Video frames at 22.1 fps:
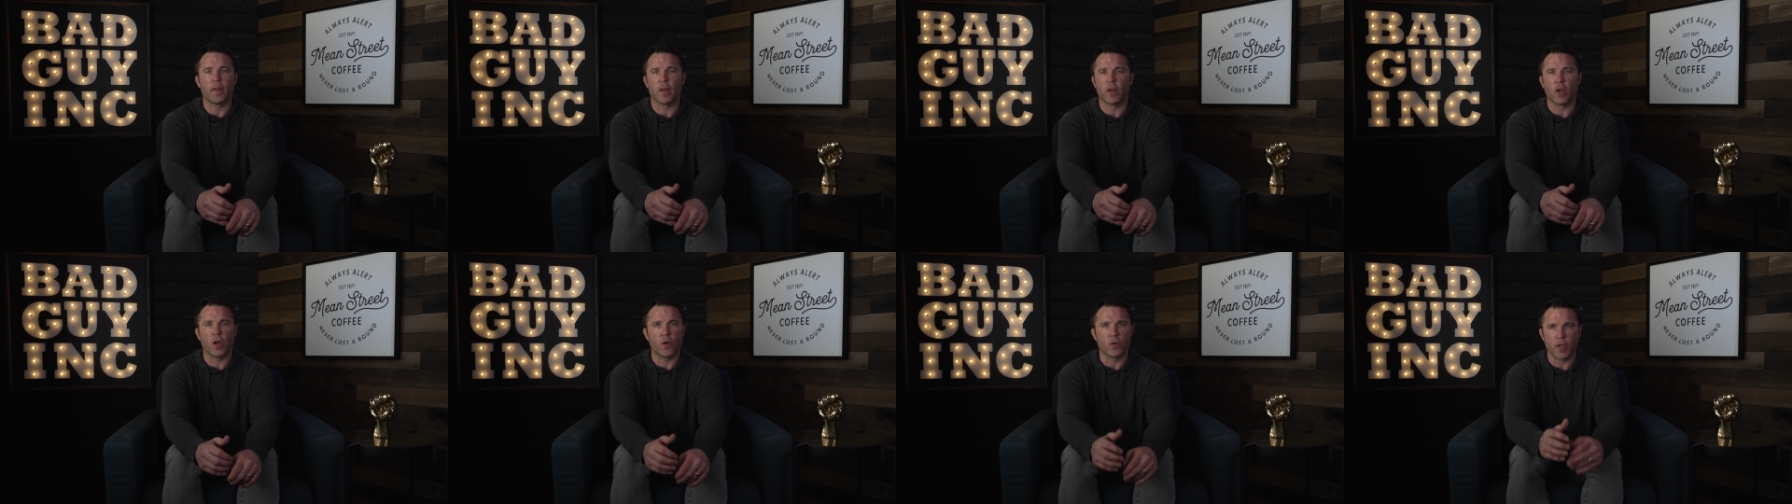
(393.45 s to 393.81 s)

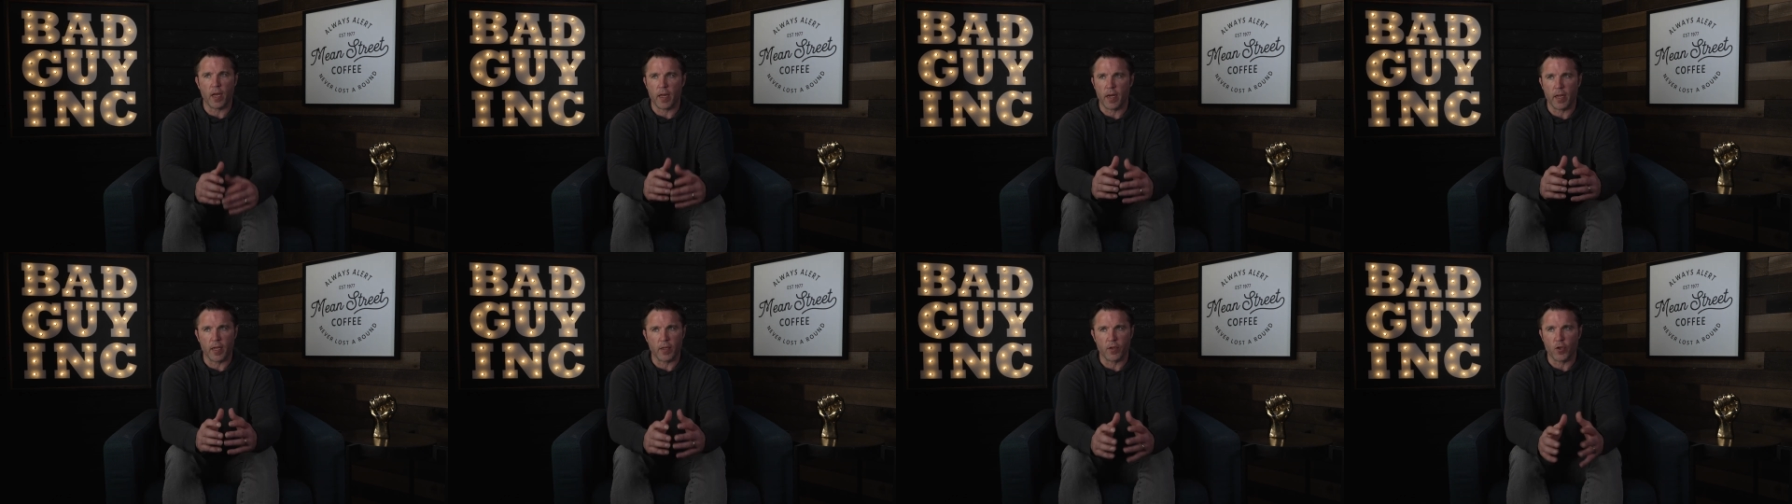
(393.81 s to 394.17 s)
that goes
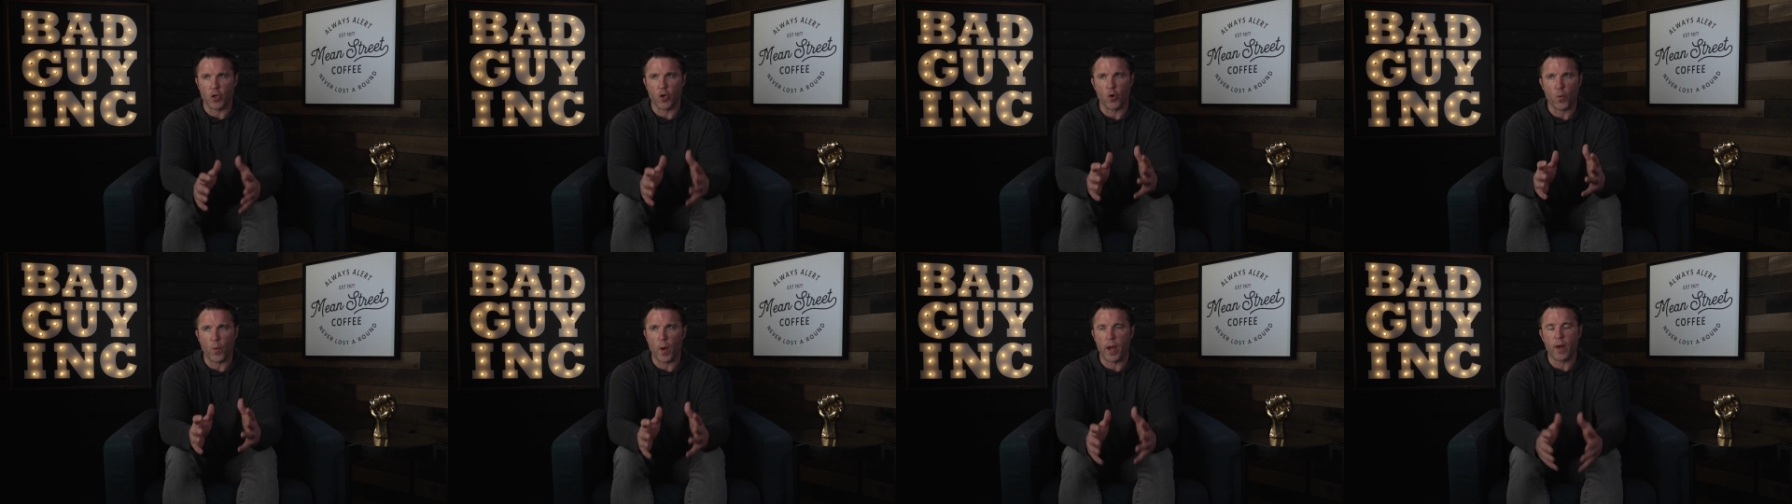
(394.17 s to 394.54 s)
out and gets a
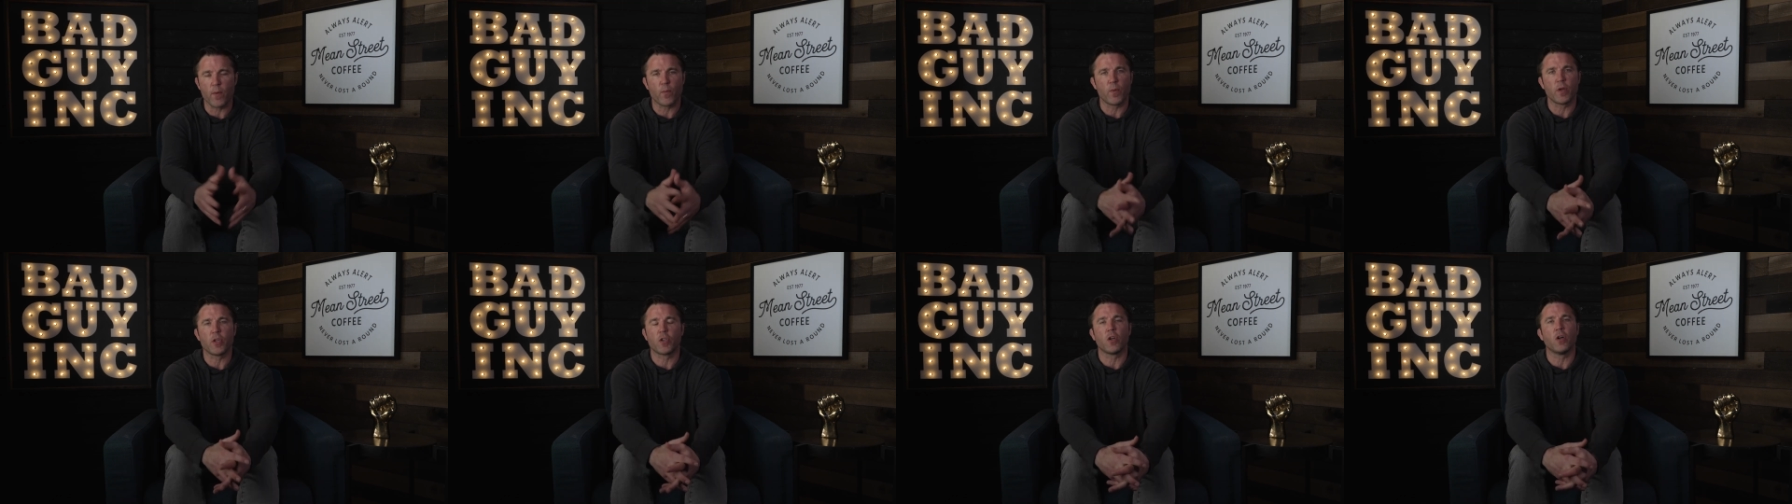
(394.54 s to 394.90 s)

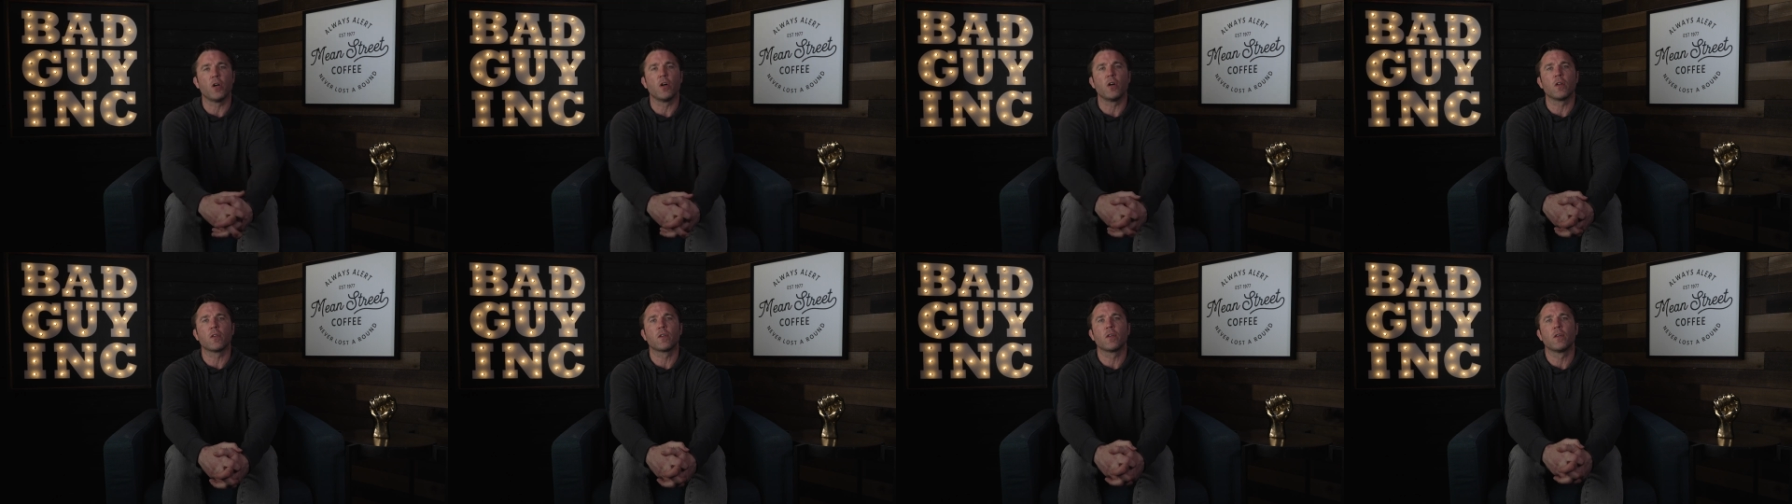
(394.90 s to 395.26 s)
great
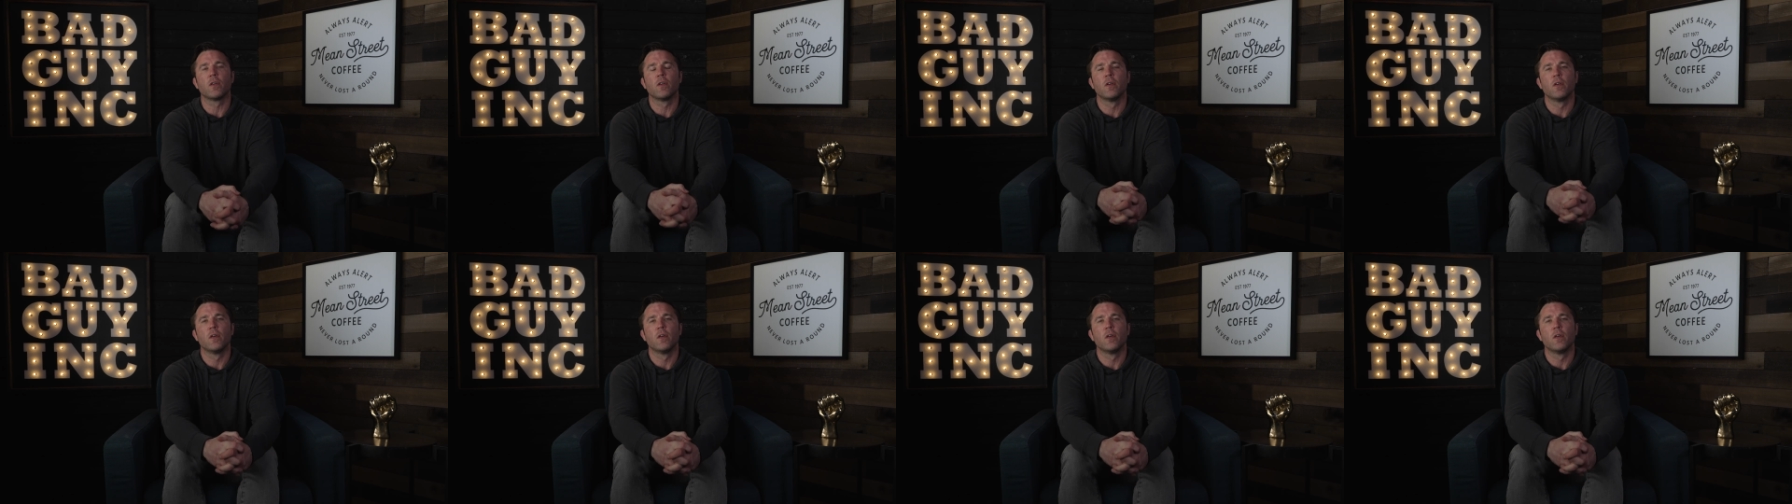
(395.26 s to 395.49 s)
result